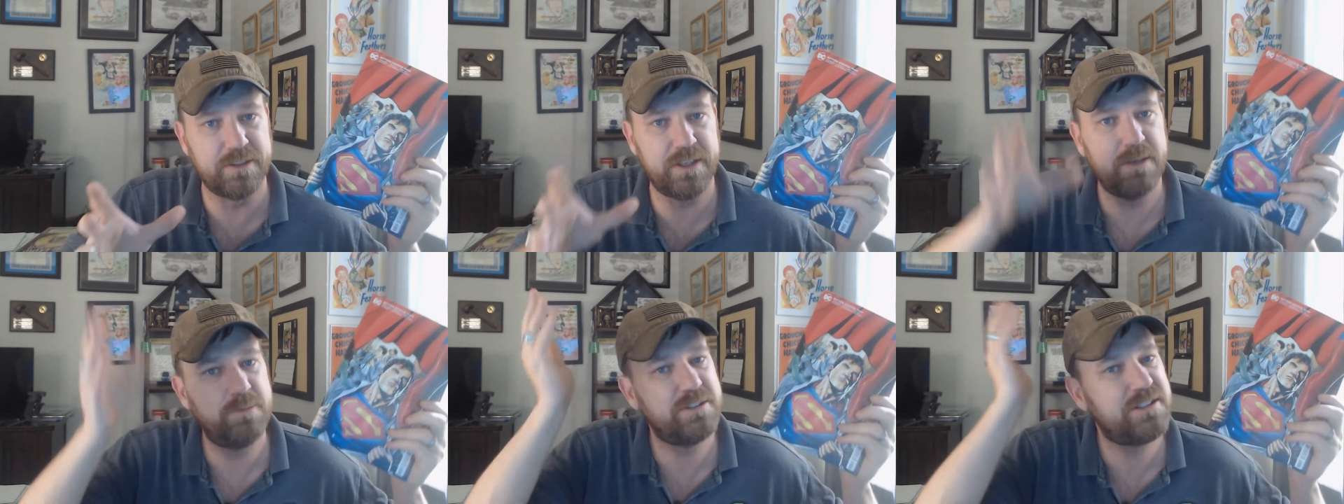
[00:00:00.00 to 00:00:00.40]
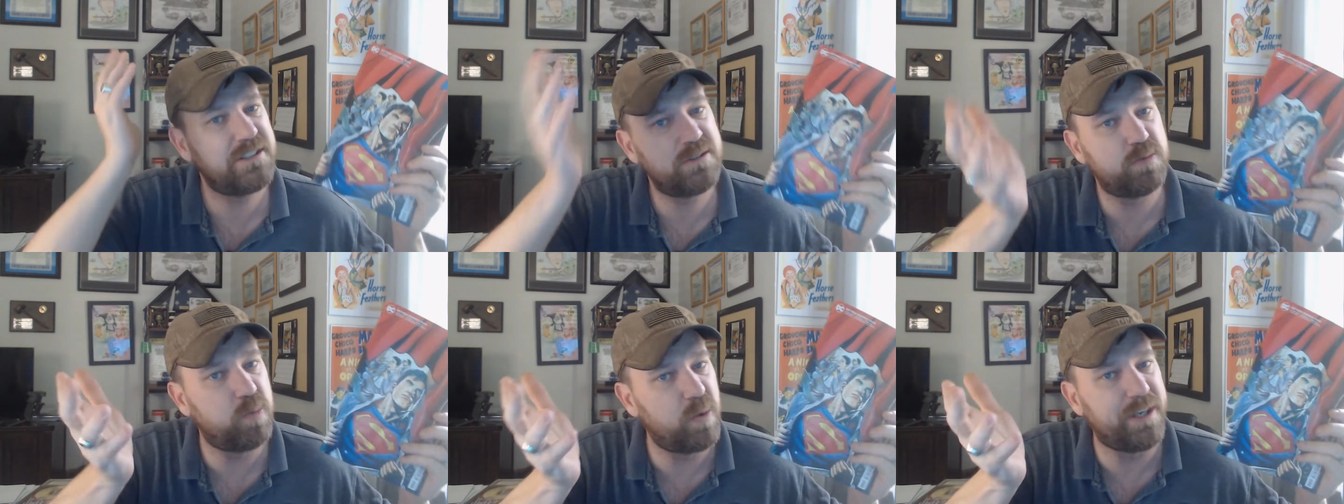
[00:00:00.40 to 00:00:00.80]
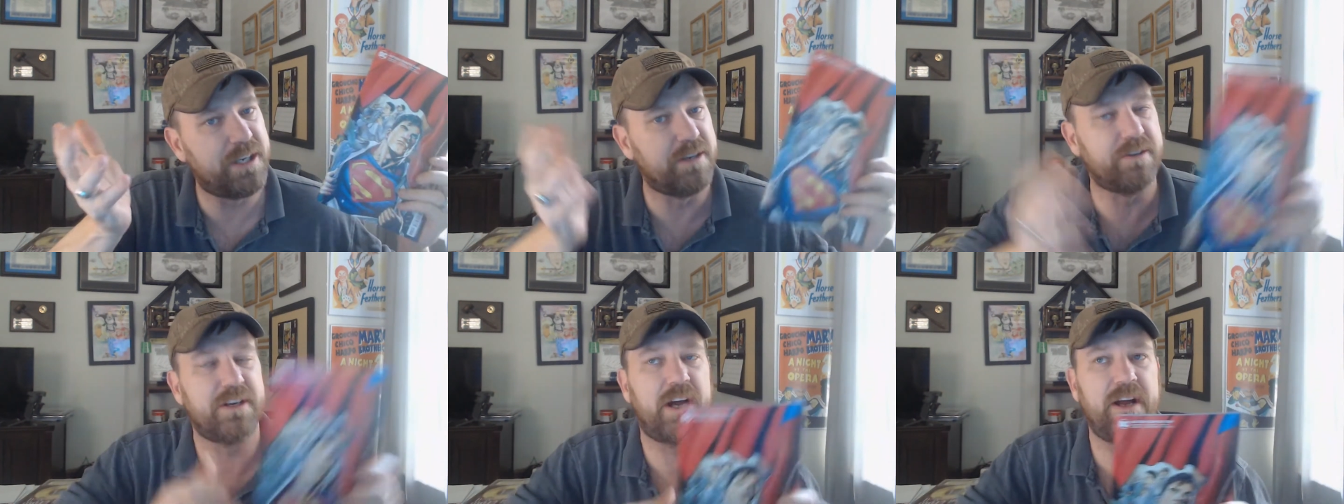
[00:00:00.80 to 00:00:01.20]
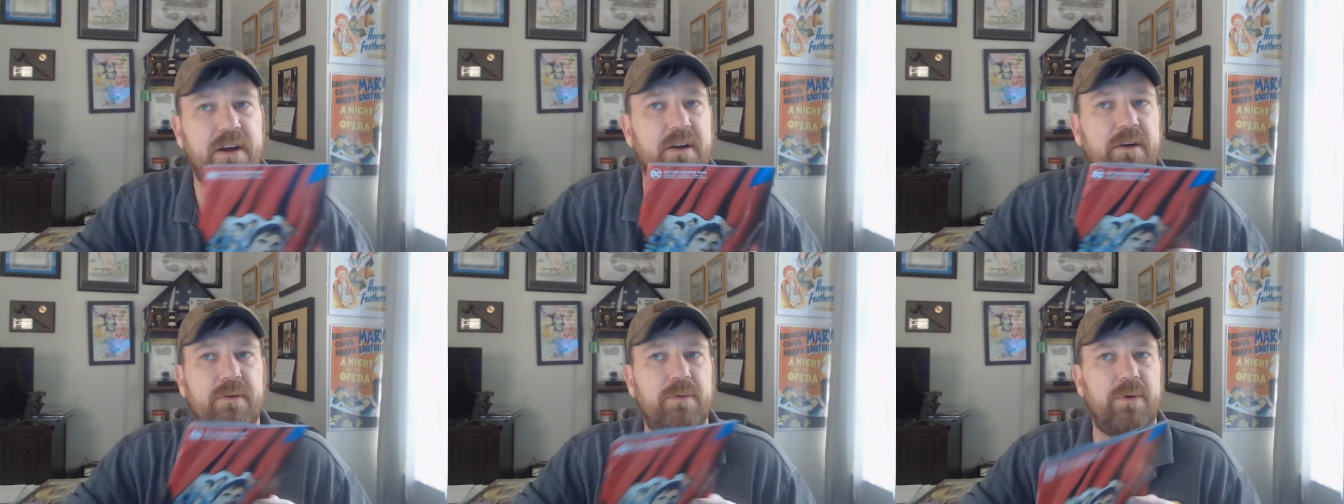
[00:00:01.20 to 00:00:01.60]
It was just weird. I
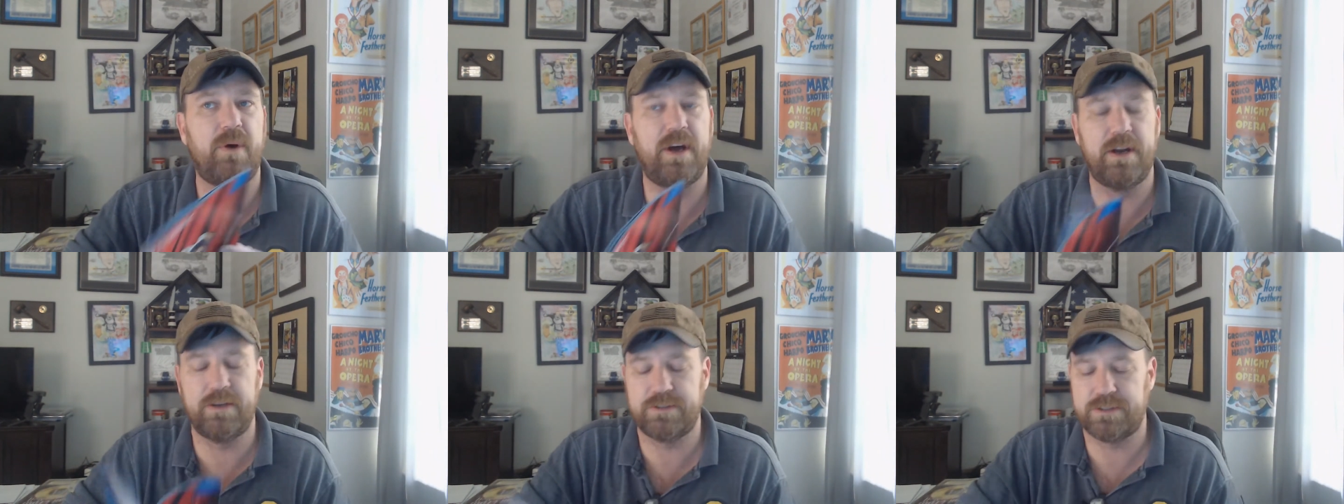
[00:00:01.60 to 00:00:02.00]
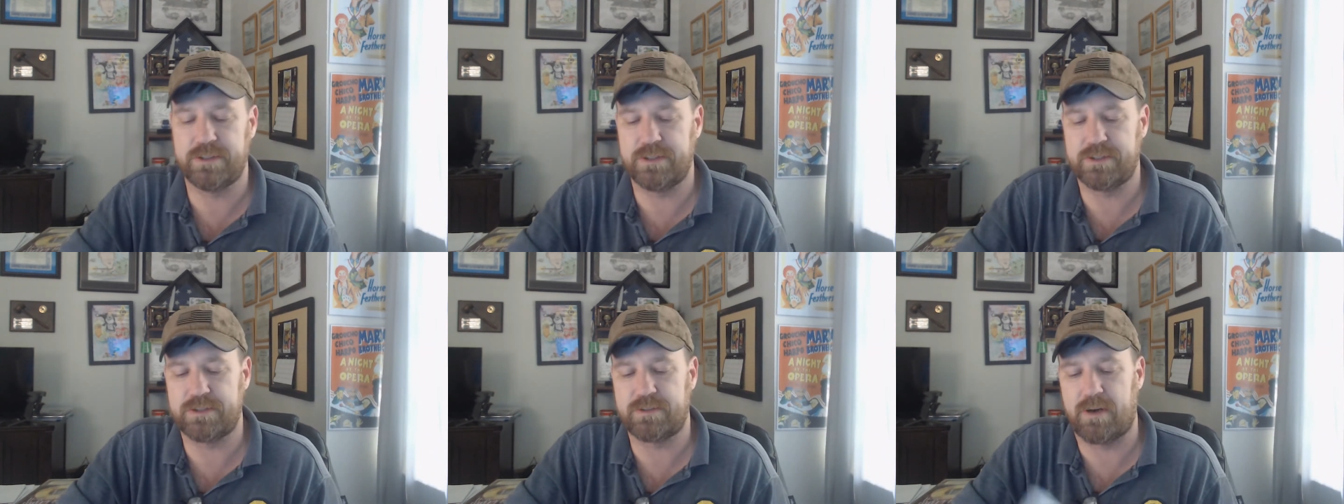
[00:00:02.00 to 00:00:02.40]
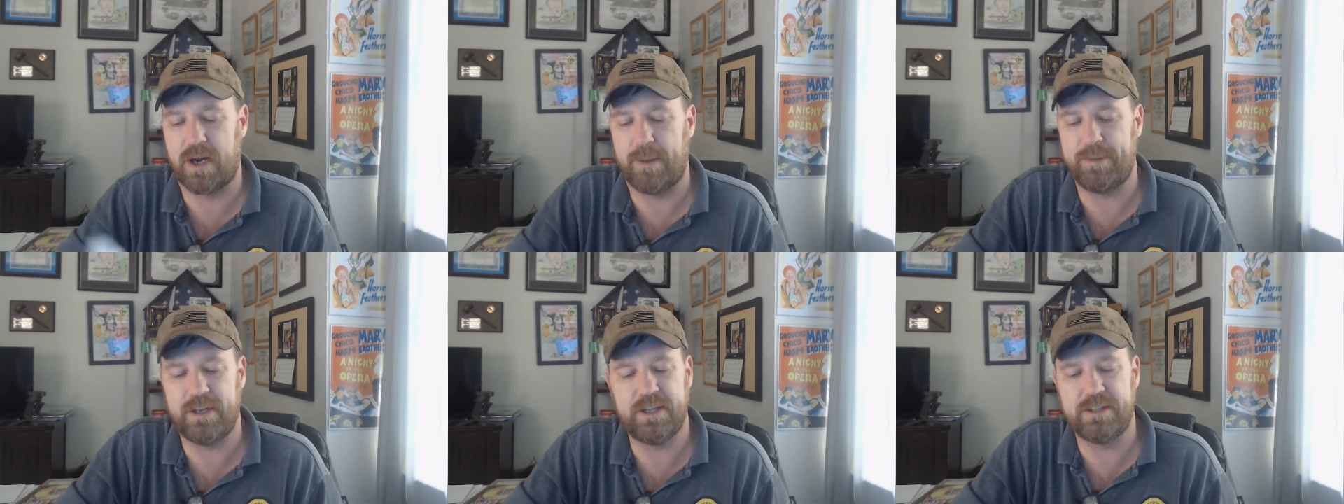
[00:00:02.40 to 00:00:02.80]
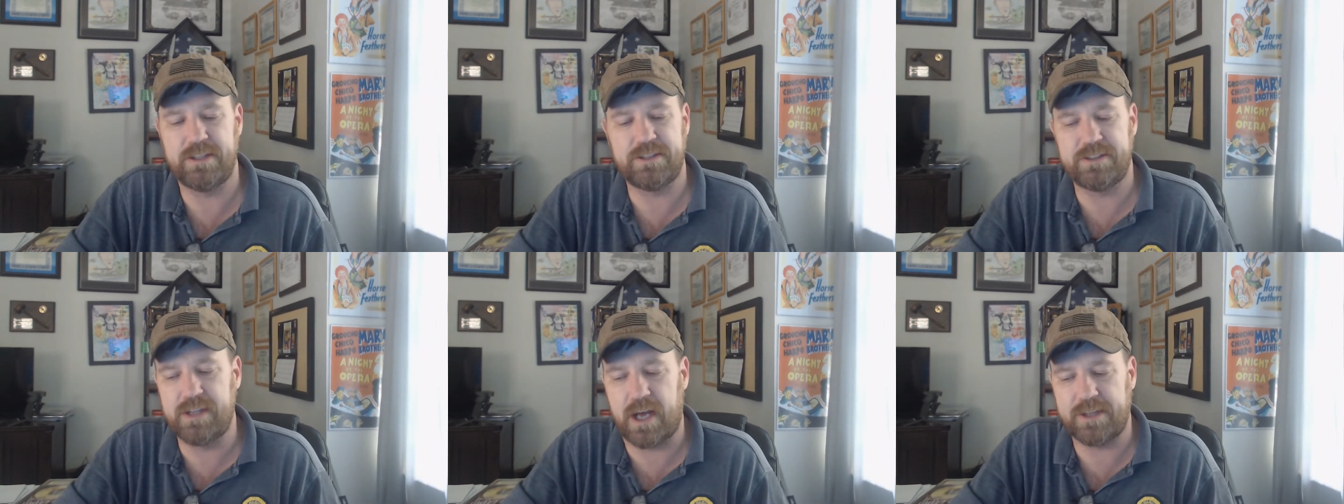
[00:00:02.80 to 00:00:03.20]
don't know how to describe it.
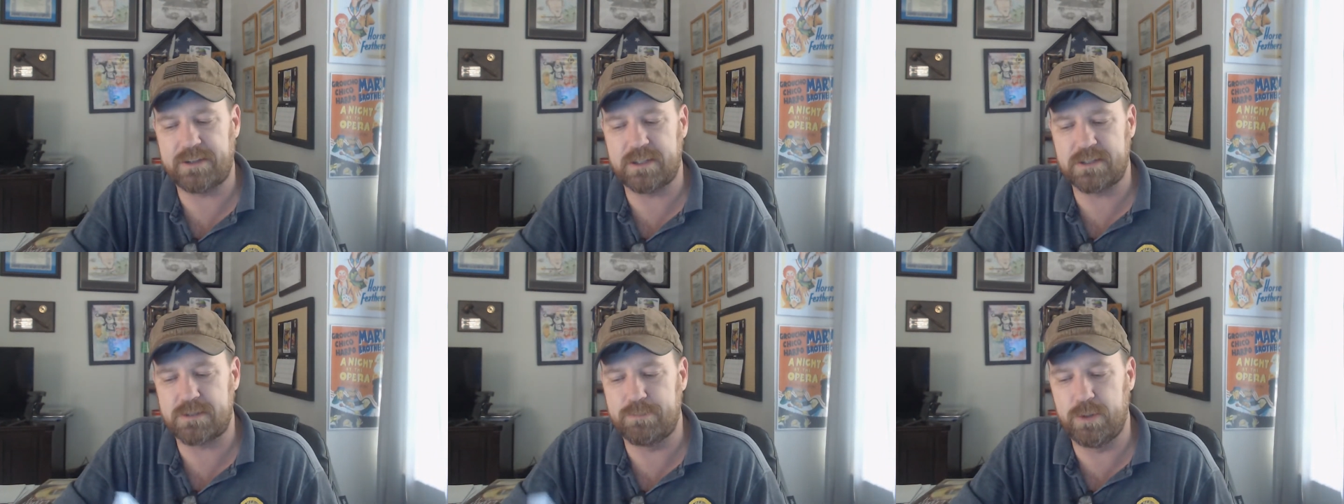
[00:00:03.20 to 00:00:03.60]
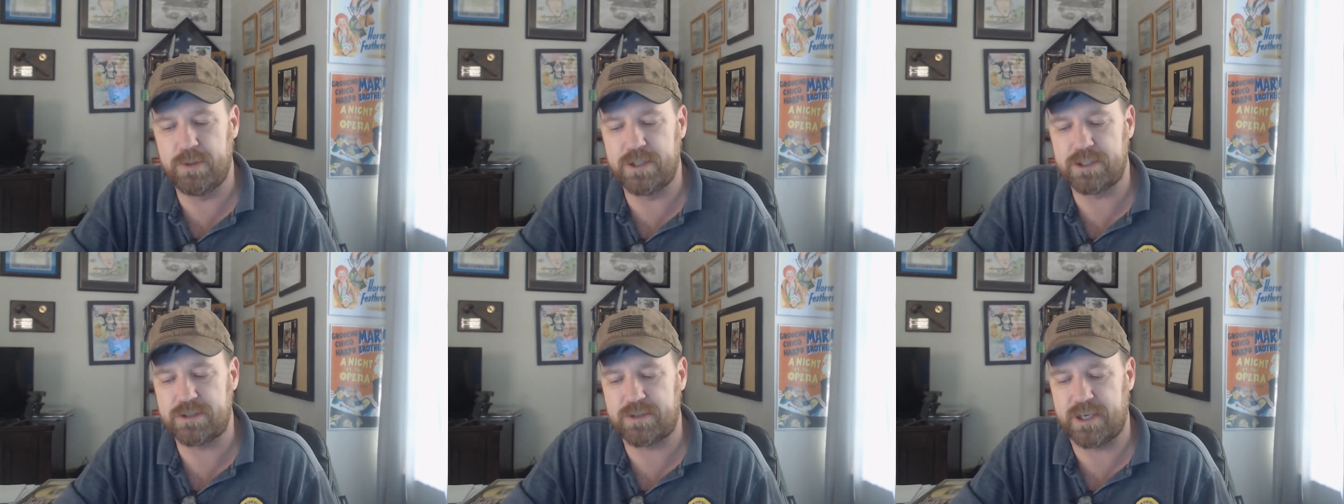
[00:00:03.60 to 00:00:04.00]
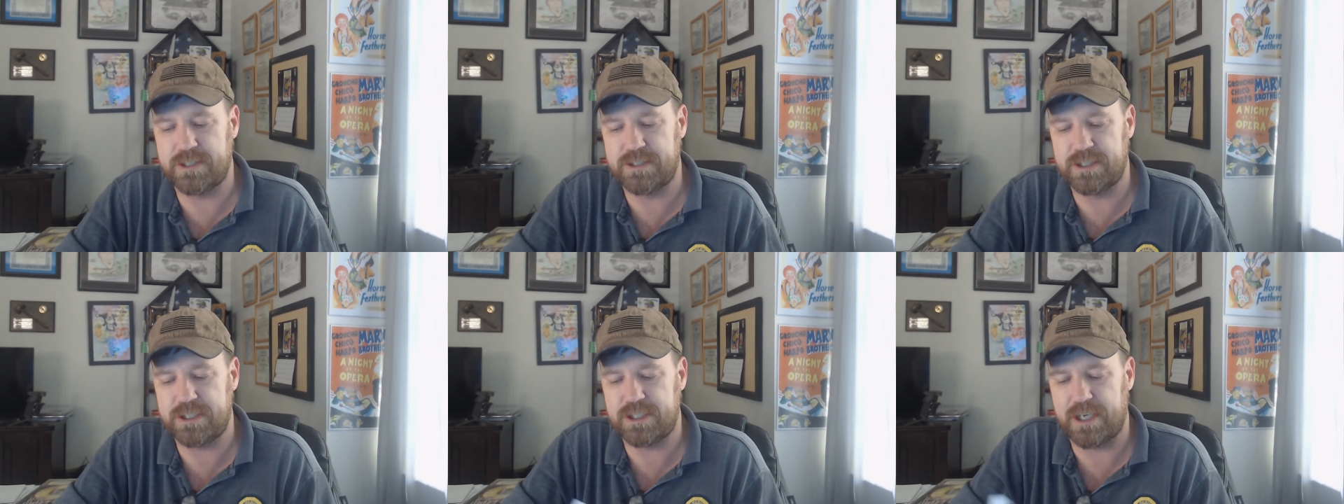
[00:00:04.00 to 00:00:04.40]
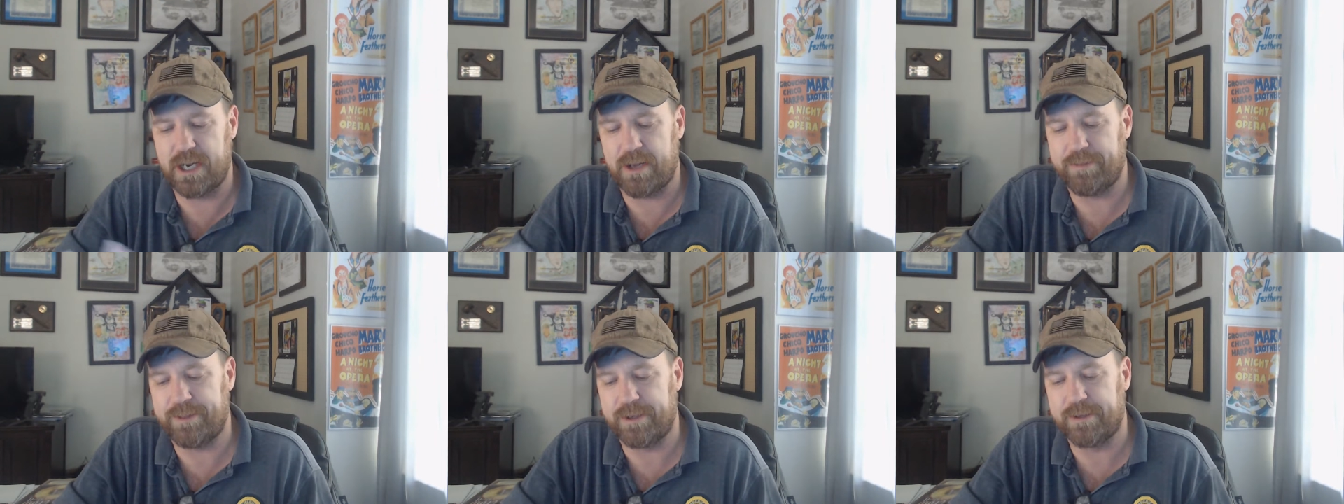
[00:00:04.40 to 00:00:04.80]
It's not the smoothest transition
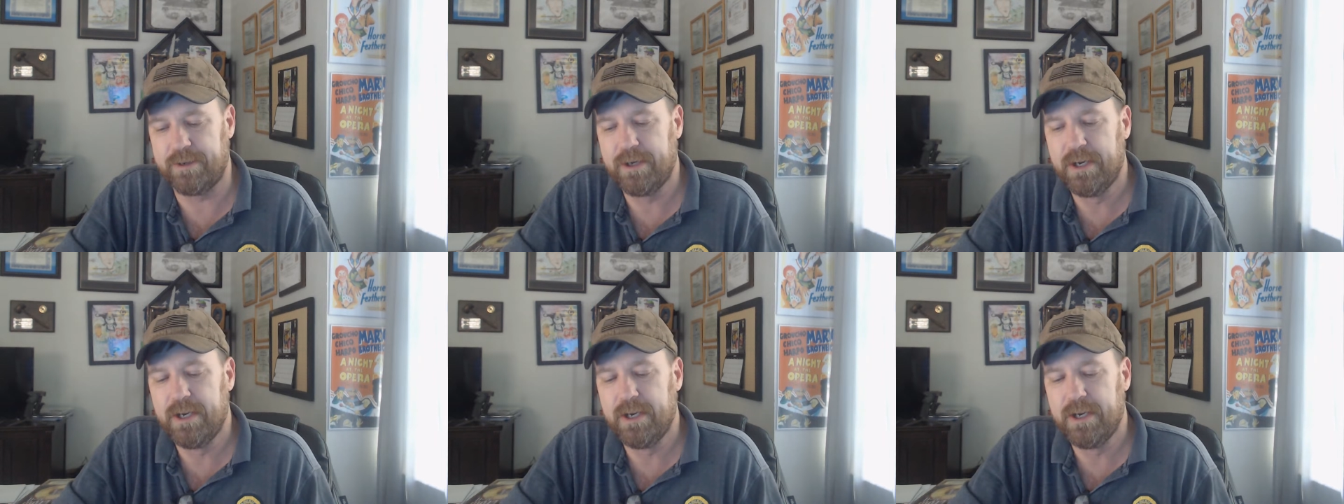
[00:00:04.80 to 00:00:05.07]
out there.